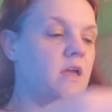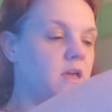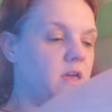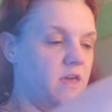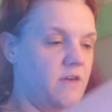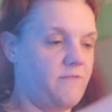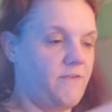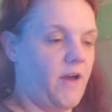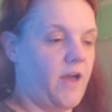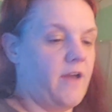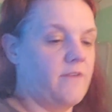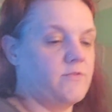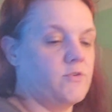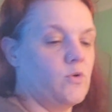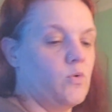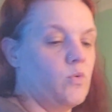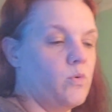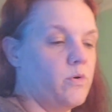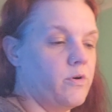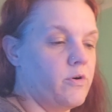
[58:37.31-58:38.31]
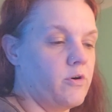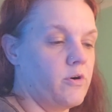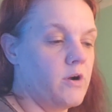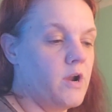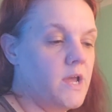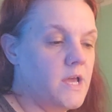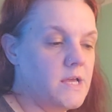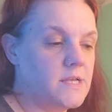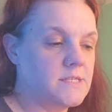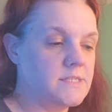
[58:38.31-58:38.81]
if I have to order,
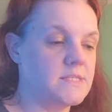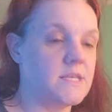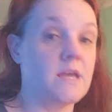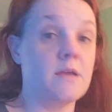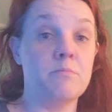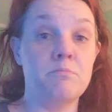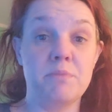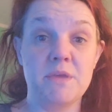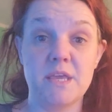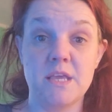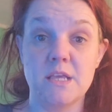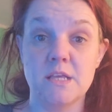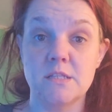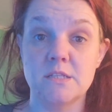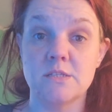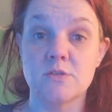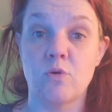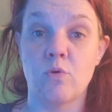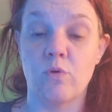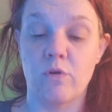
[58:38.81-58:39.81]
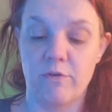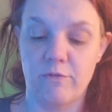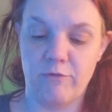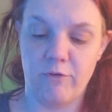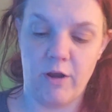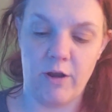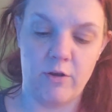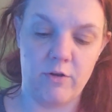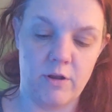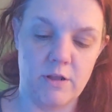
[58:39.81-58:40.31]
say, beads or
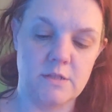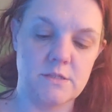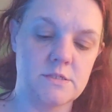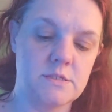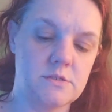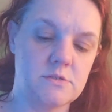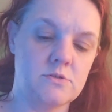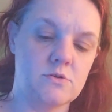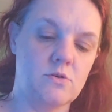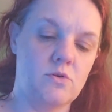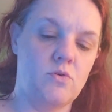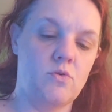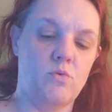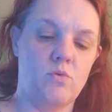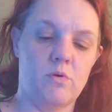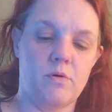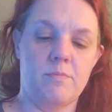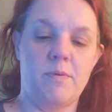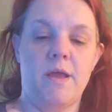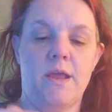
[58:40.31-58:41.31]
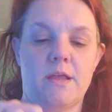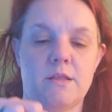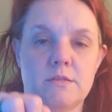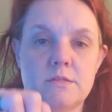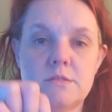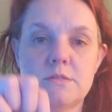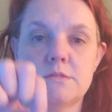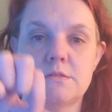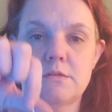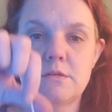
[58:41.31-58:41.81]
fragrance or
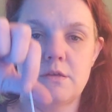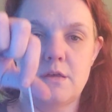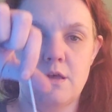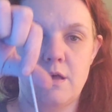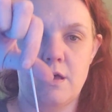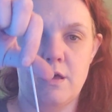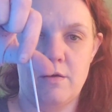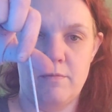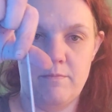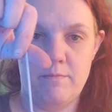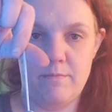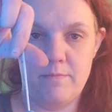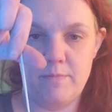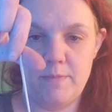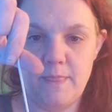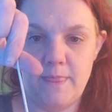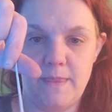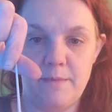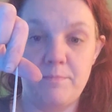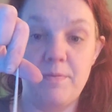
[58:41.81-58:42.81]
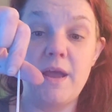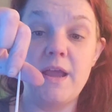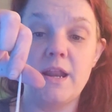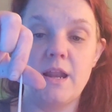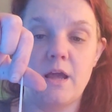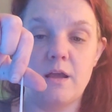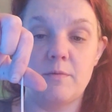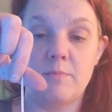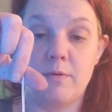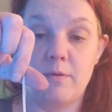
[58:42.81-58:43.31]
paints. Paint
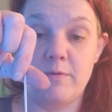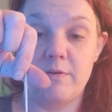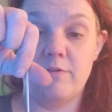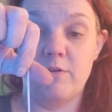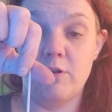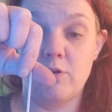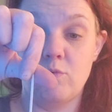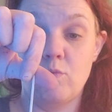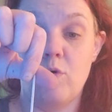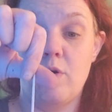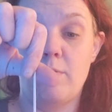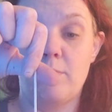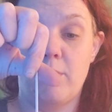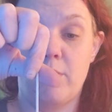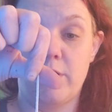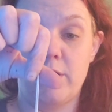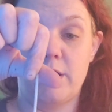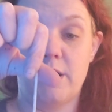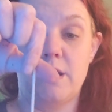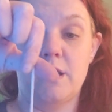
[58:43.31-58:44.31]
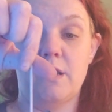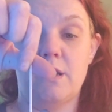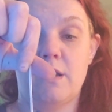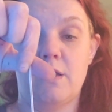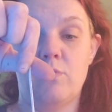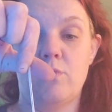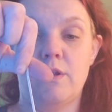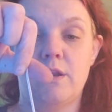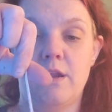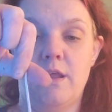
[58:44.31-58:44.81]
I could probably run to Walmart and get, and
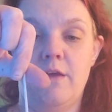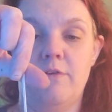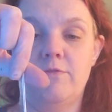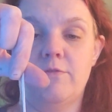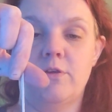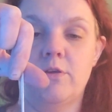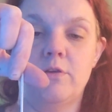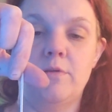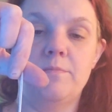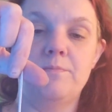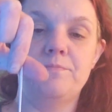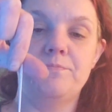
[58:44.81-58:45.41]
I wouldn't have to